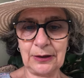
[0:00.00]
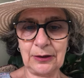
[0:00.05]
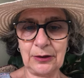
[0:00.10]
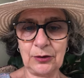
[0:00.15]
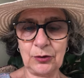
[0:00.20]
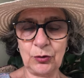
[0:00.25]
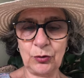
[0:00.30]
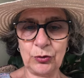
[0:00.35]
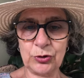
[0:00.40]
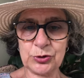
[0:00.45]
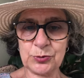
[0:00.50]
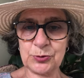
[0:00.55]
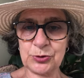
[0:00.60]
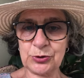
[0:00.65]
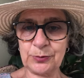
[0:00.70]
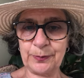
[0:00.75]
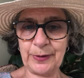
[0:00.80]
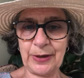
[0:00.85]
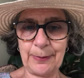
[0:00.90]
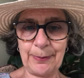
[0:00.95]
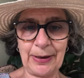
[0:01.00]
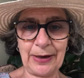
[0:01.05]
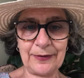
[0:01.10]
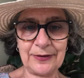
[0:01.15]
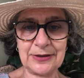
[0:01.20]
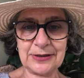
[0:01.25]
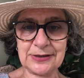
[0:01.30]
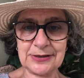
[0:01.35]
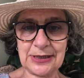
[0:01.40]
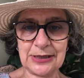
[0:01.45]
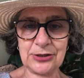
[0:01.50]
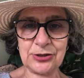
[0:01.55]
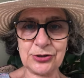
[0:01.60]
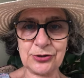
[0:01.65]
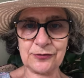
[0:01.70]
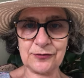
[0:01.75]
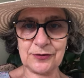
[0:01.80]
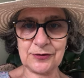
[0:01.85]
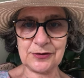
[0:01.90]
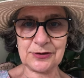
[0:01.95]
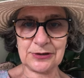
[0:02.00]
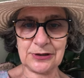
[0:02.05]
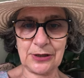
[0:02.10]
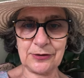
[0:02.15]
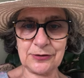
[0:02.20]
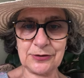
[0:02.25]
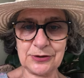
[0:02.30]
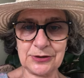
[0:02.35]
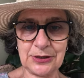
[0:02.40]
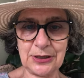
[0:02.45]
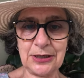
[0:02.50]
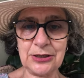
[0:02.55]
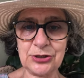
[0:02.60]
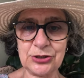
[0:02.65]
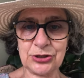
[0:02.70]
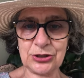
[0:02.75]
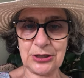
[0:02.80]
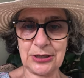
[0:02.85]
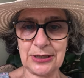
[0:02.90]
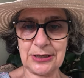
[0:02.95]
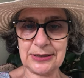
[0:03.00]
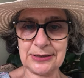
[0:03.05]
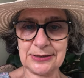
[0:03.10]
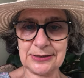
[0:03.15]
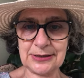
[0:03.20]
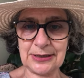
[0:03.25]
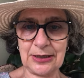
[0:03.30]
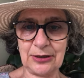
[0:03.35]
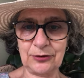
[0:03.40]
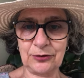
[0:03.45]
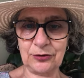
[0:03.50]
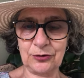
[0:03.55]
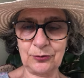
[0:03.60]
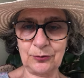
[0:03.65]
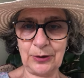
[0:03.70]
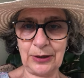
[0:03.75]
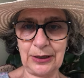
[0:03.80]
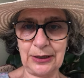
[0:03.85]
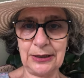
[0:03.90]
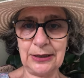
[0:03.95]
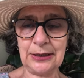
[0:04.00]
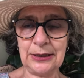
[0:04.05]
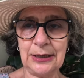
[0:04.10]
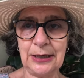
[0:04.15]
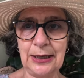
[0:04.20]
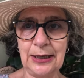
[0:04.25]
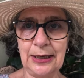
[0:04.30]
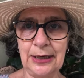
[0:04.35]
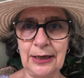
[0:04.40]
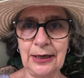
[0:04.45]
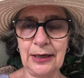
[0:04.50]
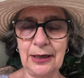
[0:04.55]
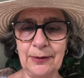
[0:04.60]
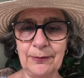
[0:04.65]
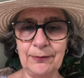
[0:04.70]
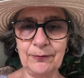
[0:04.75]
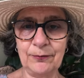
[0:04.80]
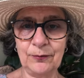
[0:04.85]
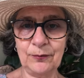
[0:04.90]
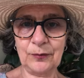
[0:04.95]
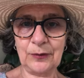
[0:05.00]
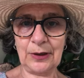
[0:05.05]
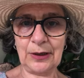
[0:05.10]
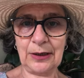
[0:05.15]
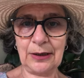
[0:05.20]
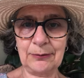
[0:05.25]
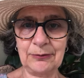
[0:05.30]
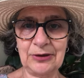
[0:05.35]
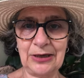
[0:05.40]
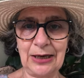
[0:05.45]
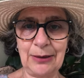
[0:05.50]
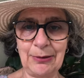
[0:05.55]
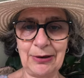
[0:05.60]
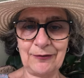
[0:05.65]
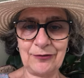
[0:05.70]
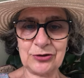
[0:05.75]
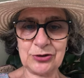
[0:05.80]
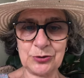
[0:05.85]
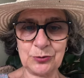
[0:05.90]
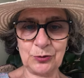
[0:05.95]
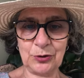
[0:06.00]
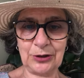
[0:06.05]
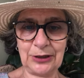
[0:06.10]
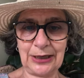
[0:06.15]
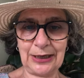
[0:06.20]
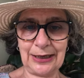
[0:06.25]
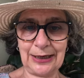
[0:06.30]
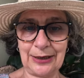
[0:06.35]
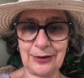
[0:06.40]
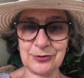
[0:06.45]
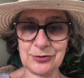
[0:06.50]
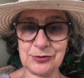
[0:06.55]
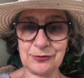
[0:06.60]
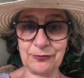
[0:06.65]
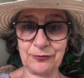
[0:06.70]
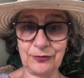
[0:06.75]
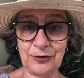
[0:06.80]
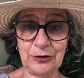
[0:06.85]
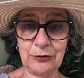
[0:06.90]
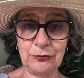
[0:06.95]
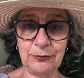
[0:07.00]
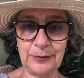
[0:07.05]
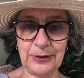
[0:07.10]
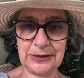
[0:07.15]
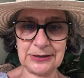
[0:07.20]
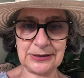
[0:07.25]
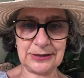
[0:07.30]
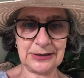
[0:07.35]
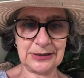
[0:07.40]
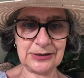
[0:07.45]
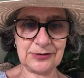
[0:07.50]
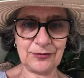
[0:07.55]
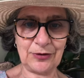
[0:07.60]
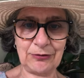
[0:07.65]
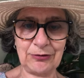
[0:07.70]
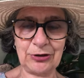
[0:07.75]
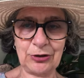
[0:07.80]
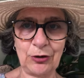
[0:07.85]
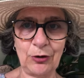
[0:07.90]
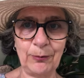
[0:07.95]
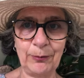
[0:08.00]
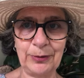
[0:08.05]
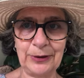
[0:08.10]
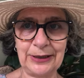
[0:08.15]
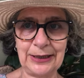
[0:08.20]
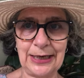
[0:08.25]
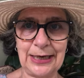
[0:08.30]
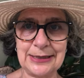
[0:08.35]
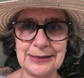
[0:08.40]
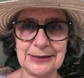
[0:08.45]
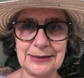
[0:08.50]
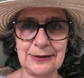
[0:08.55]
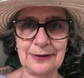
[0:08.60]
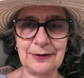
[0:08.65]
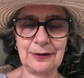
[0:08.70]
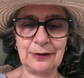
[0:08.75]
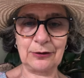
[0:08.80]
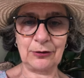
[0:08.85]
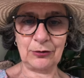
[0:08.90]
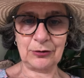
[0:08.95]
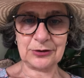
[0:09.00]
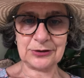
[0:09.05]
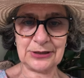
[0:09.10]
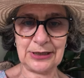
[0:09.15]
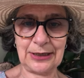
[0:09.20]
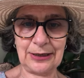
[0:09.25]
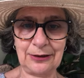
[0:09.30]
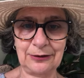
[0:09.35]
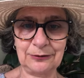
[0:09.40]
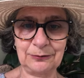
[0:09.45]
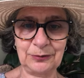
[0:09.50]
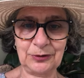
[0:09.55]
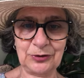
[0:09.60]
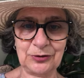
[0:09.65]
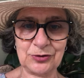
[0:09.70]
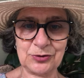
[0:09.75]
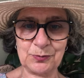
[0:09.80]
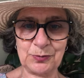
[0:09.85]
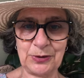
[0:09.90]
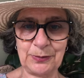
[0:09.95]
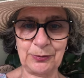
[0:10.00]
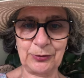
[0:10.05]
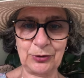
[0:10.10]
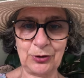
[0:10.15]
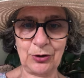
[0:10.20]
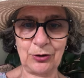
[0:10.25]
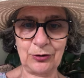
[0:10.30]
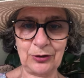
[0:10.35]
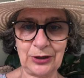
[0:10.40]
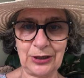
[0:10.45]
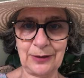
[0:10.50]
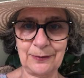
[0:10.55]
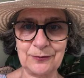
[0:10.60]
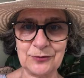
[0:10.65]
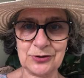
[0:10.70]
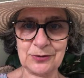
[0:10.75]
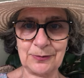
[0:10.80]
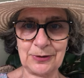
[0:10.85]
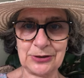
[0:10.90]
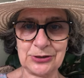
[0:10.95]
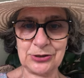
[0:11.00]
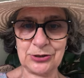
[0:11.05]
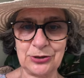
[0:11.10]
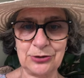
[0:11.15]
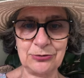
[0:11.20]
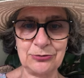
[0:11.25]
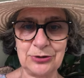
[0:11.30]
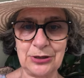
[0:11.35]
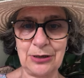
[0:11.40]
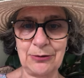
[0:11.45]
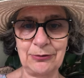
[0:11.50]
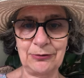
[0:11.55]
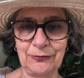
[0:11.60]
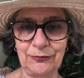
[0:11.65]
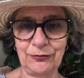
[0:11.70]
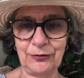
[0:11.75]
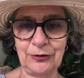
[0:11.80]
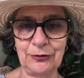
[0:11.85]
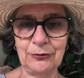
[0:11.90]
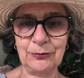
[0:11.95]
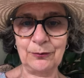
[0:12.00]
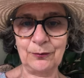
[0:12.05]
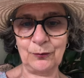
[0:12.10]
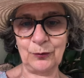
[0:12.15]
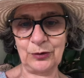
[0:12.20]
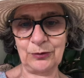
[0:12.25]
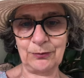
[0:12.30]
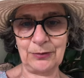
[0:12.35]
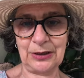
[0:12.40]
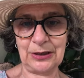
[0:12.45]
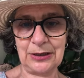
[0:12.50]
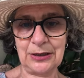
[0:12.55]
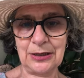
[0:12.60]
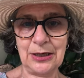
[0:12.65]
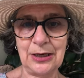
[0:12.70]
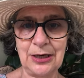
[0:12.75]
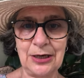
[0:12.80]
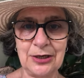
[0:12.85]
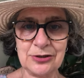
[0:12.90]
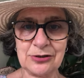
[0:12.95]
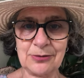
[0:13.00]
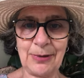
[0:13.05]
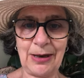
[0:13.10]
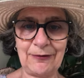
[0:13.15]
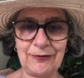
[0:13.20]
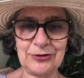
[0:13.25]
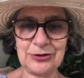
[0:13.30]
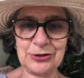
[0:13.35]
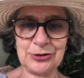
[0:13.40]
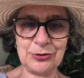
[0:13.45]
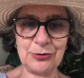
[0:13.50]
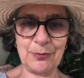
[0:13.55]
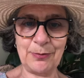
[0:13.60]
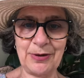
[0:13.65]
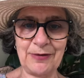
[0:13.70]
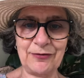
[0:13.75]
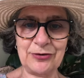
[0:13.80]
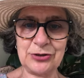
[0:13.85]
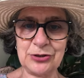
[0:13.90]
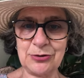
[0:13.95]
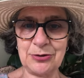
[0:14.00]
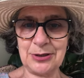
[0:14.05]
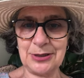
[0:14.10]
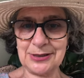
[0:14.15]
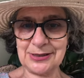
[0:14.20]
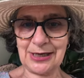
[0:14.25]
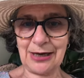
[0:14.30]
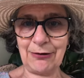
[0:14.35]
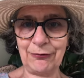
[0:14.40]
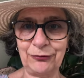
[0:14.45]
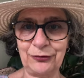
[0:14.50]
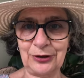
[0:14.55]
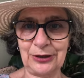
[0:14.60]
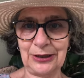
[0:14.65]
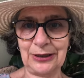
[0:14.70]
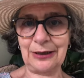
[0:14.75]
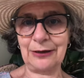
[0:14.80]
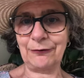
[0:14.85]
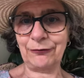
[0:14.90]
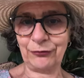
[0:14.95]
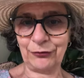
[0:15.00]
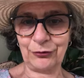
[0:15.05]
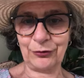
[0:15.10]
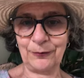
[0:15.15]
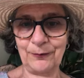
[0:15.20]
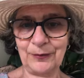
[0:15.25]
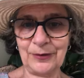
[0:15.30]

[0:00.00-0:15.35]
course which will be about the essentials of slow stitch, is underway. I'm now having to work out how to film it, and it's very complicated in the lockdown because people can't come to my studio and film with me. So I'm having to do a bit of a do-it-yourself thing, and for